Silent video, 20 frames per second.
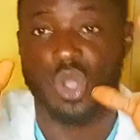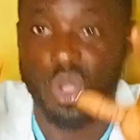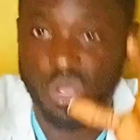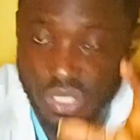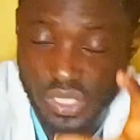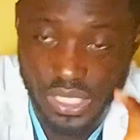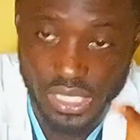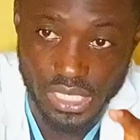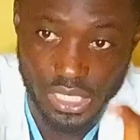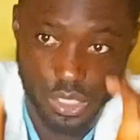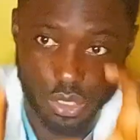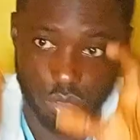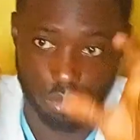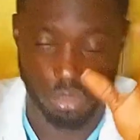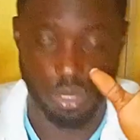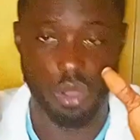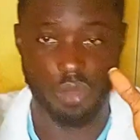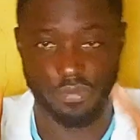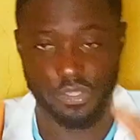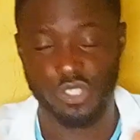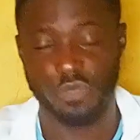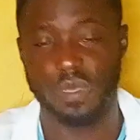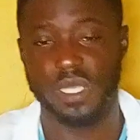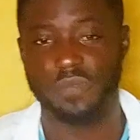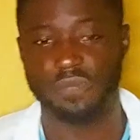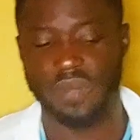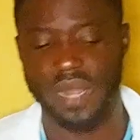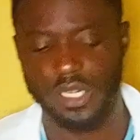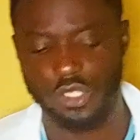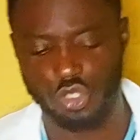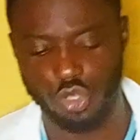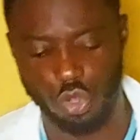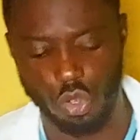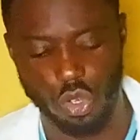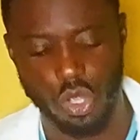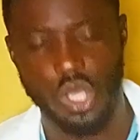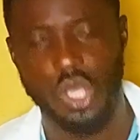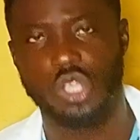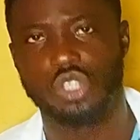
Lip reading: causes of Smith fracture.